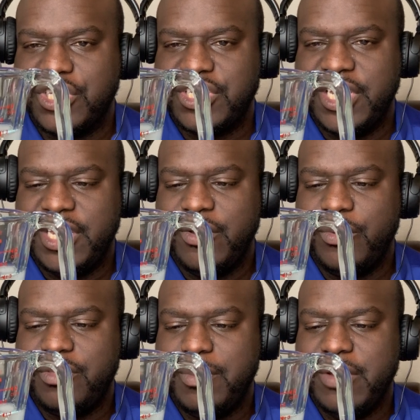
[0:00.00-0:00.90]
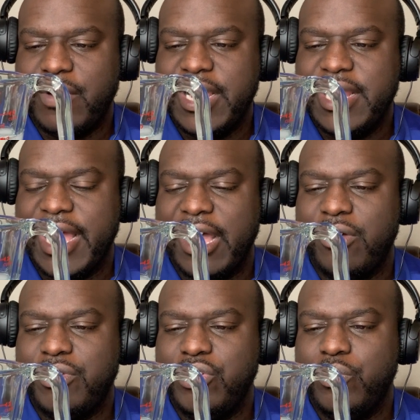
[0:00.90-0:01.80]
sitting with me right
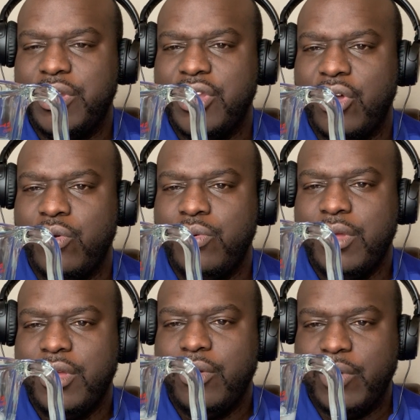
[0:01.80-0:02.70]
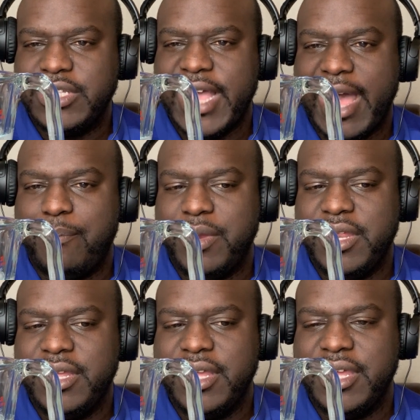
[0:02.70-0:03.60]
now, you would know what's
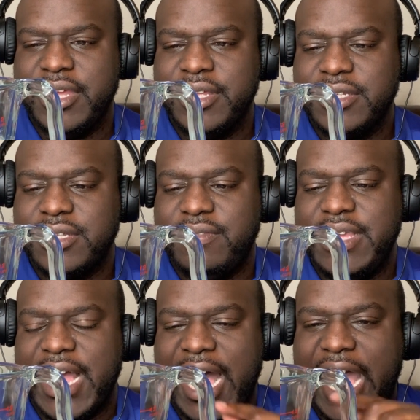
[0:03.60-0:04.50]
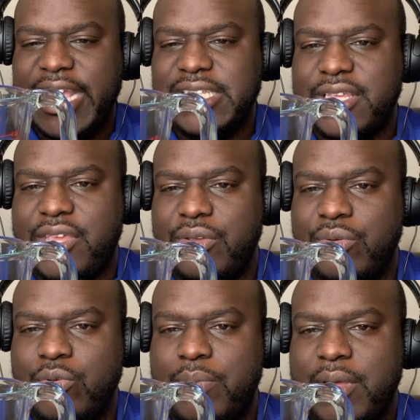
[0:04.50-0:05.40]
happening is the ice
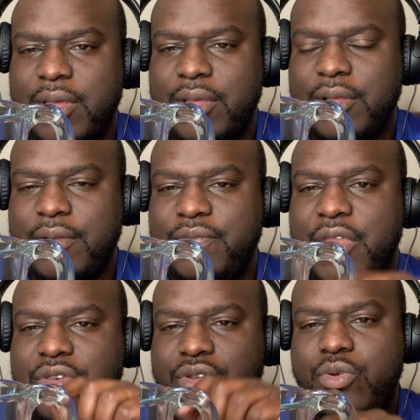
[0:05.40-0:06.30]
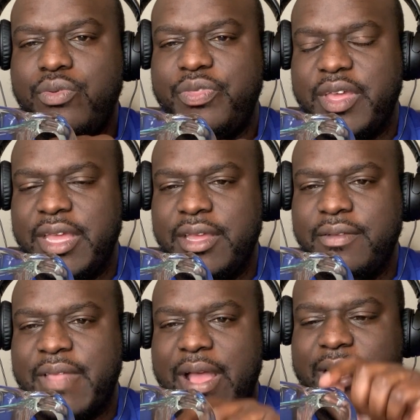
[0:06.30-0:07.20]
cube, the new
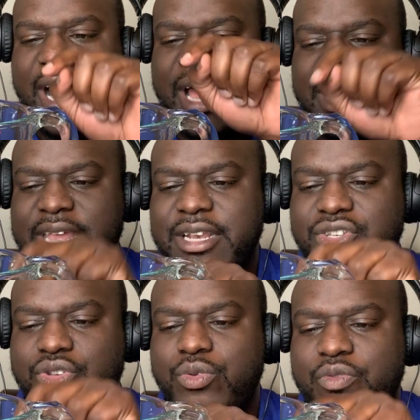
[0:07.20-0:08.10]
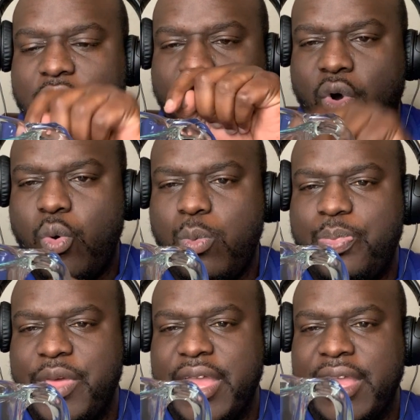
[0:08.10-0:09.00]
thing that caught into the
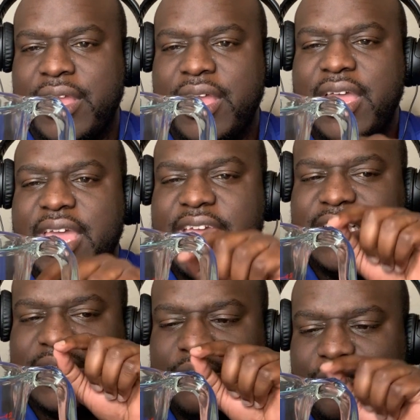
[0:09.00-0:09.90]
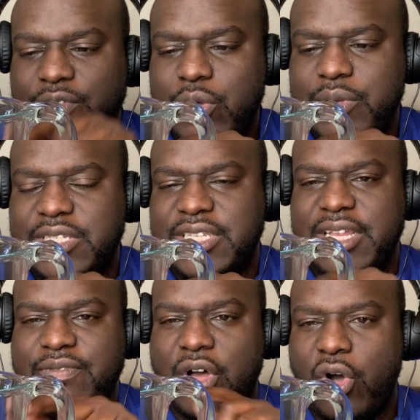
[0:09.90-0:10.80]
old thing, is
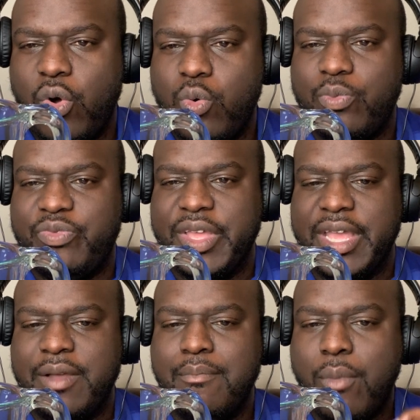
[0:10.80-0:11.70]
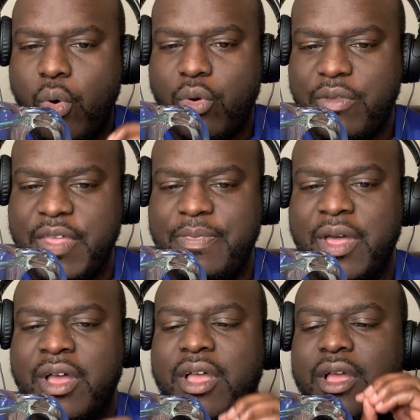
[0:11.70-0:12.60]
influencing the old thing more than
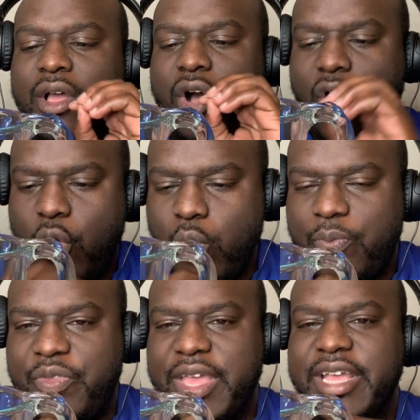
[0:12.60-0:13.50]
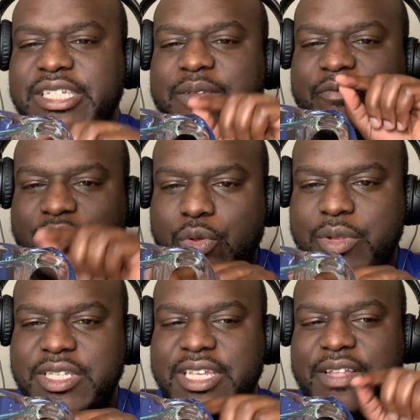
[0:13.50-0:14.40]
the old thing is
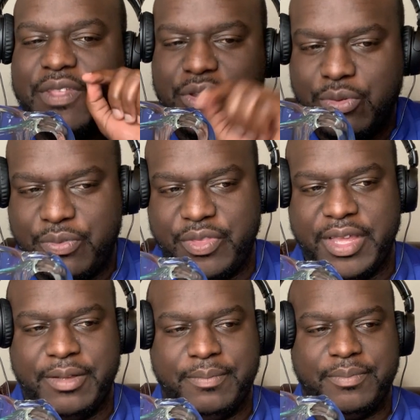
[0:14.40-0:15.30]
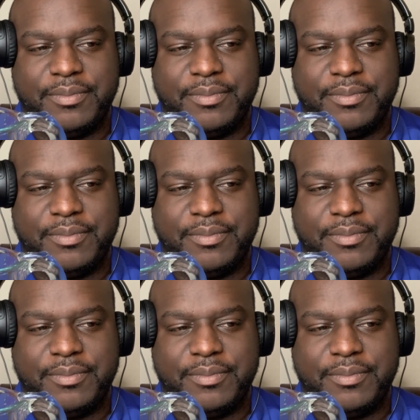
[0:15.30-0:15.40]
influencing the new thing.